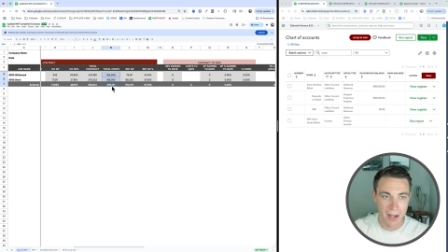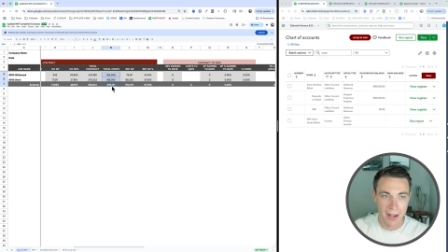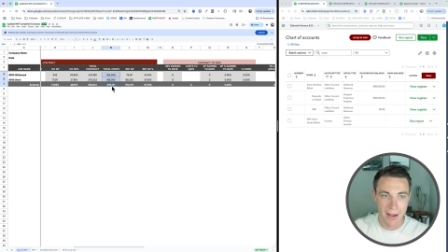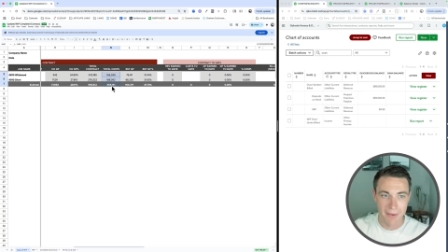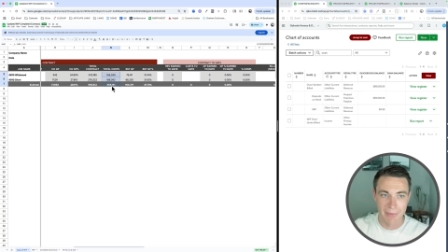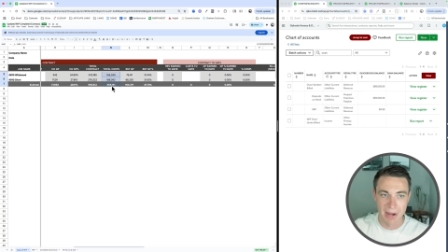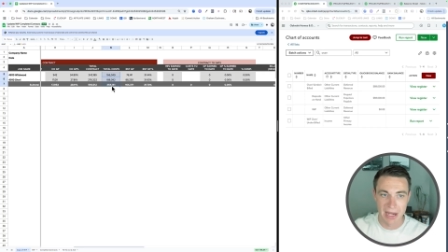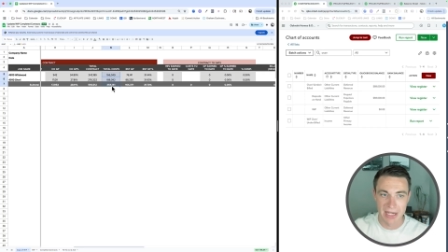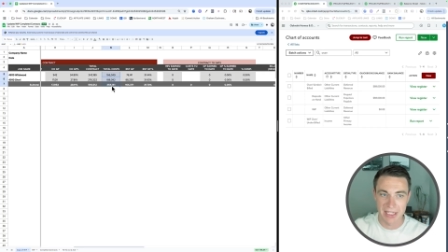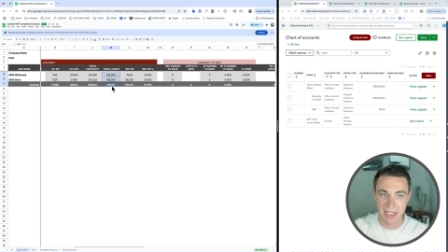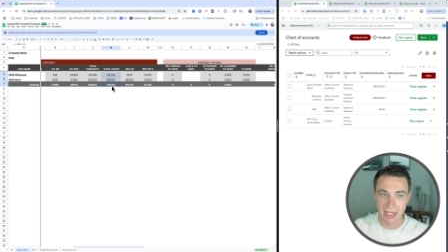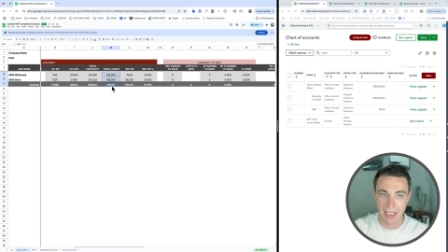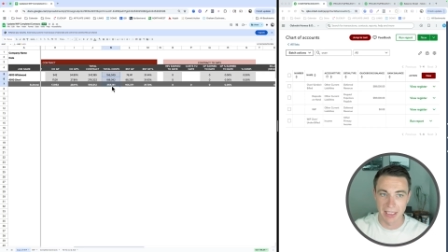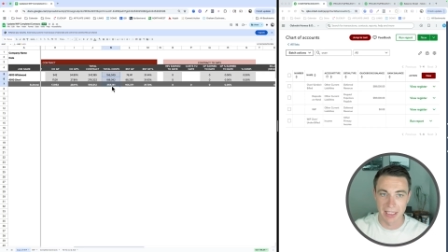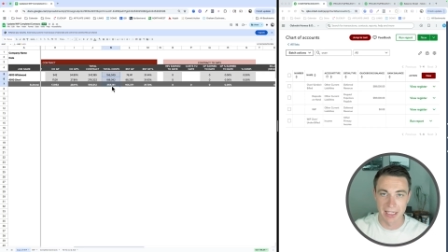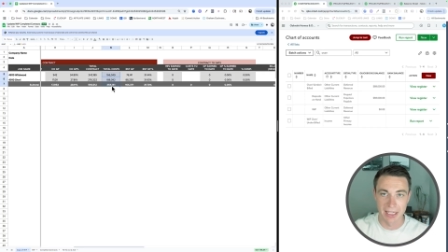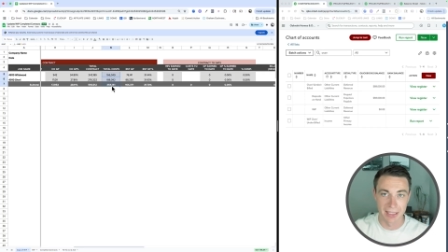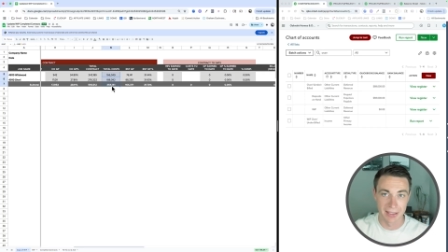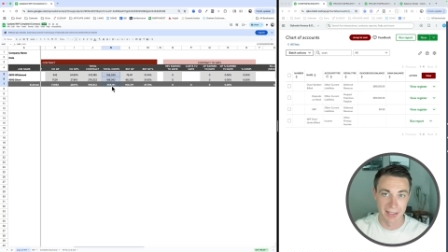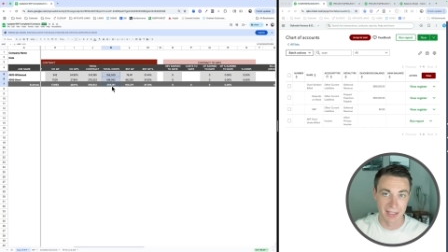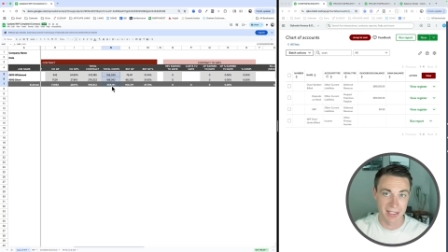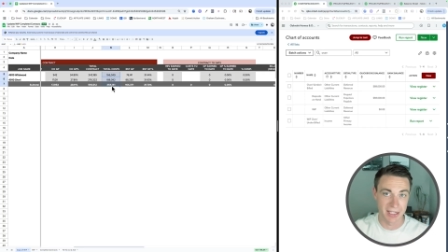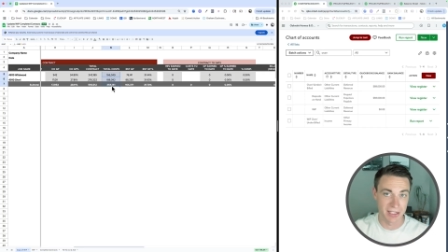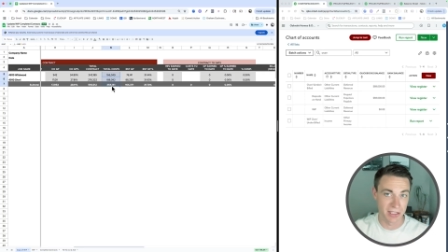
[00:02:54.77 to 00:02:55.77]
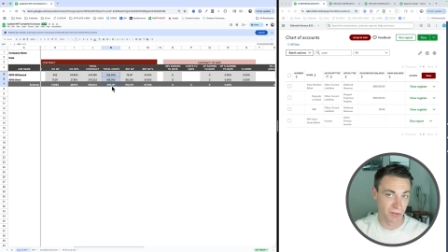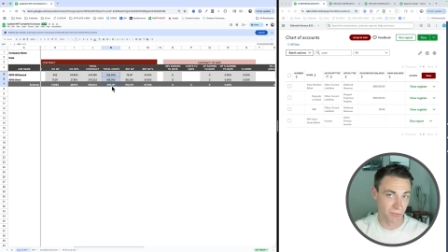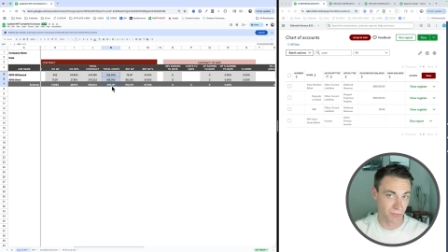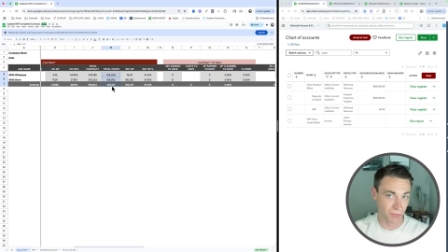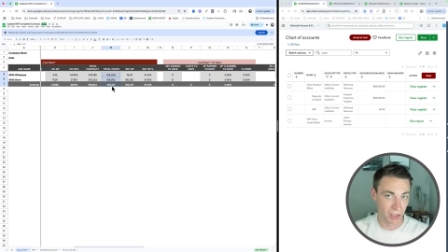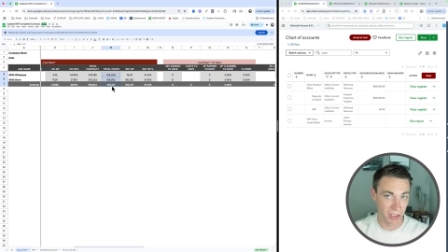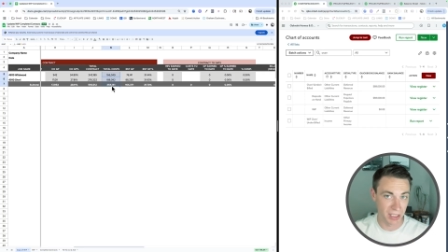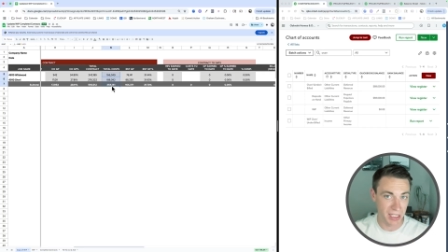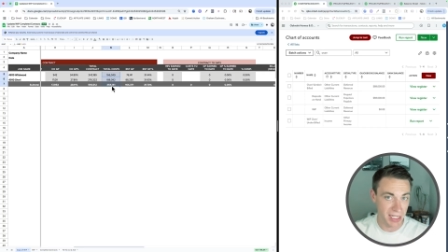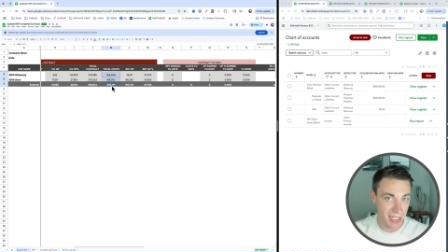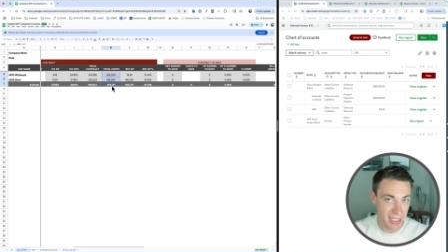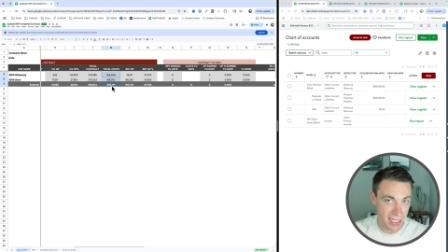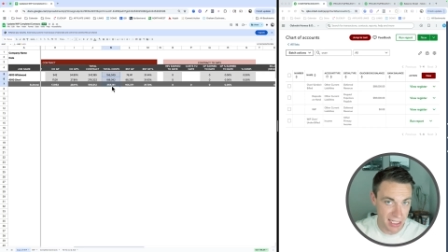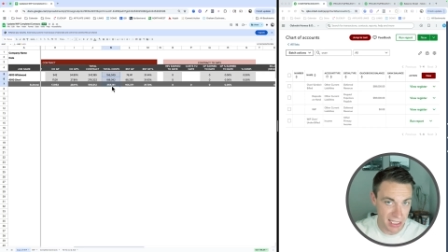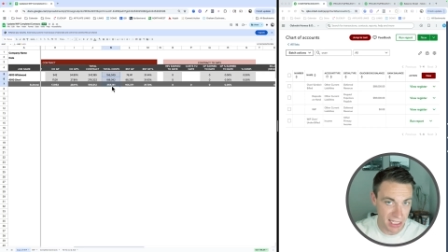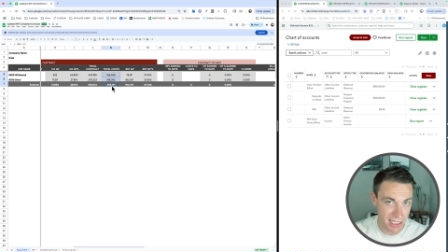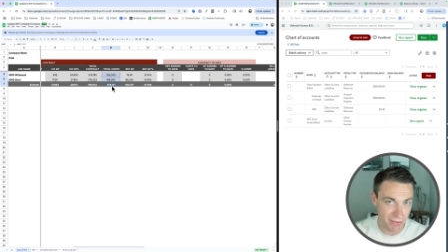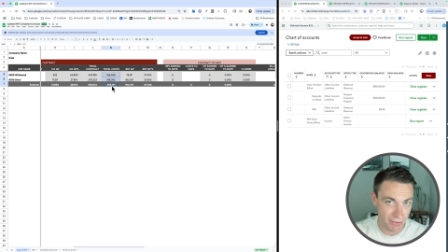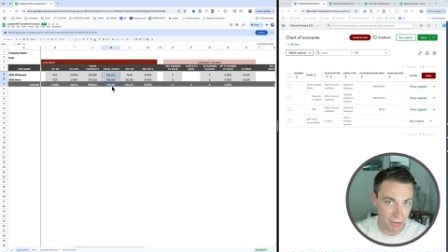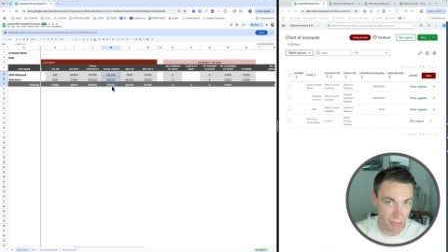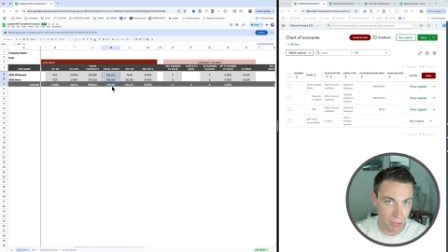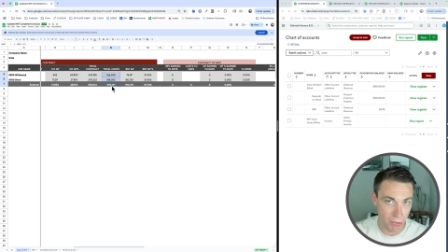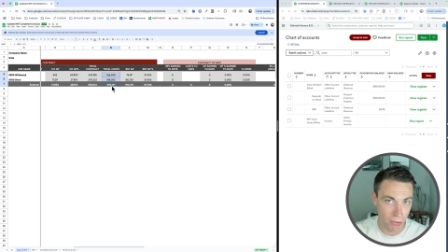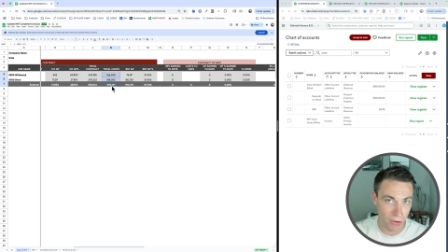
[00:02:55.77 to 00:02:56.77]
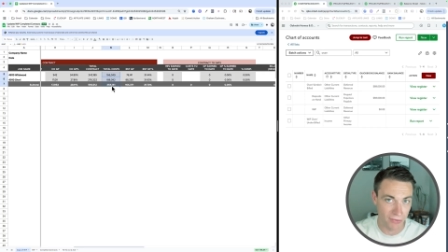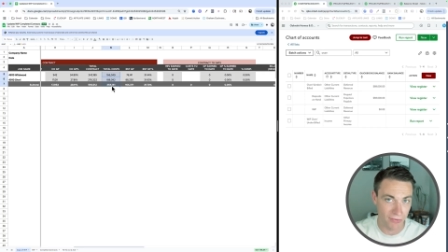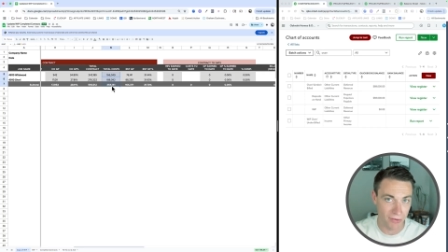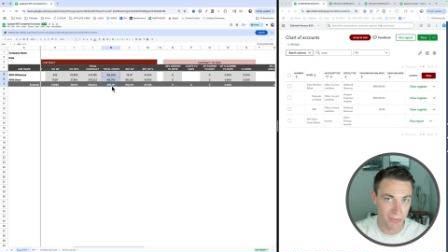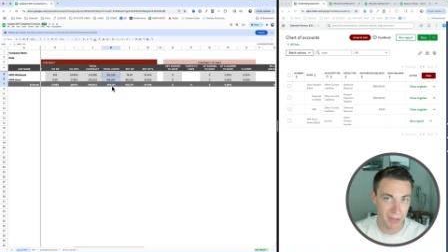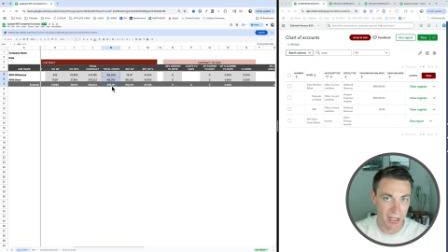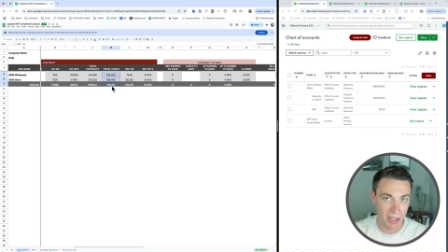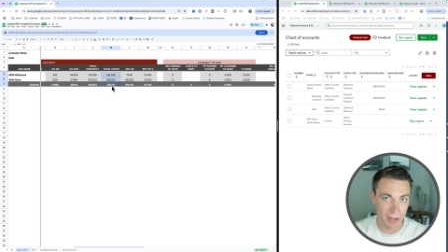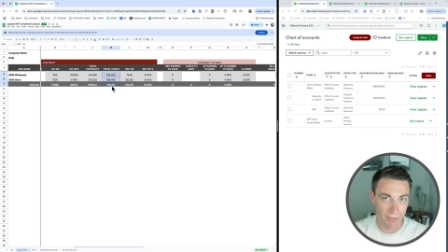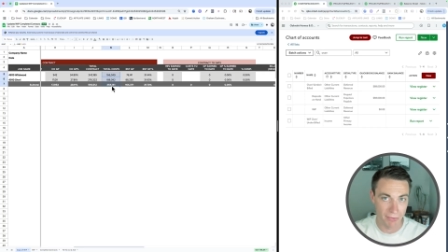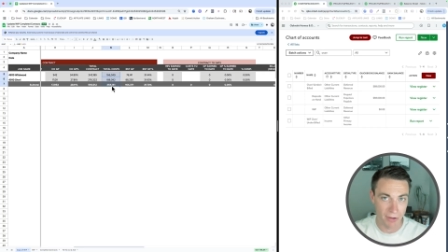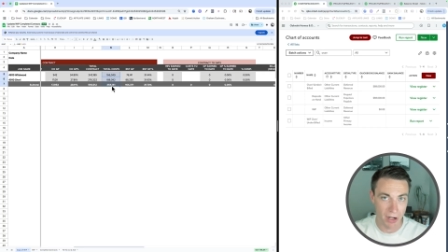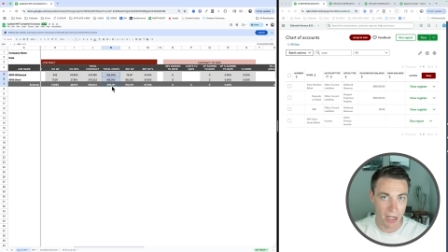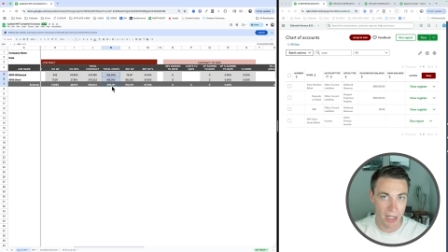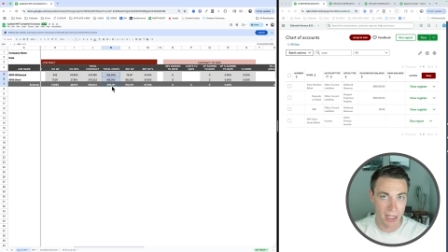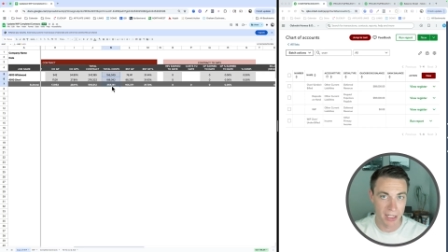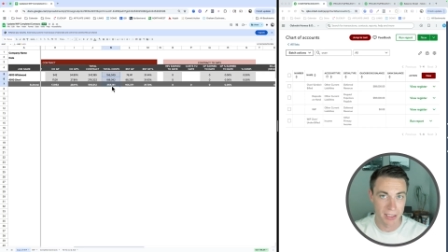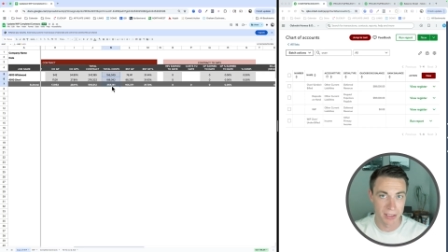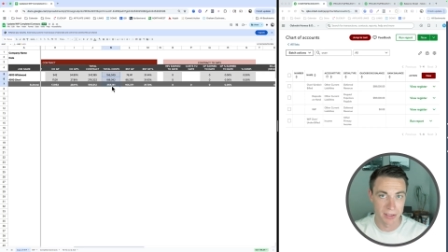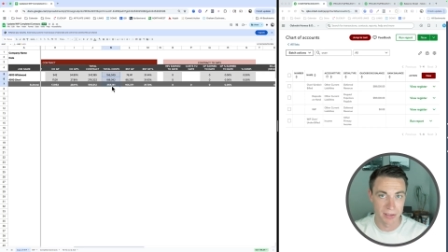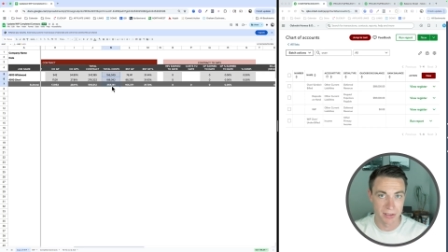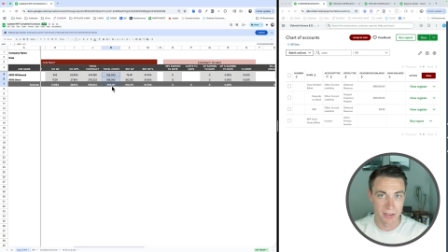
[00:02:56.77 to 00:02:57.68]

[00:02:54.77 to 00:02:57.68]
Basically, this is a really easy report for me to run.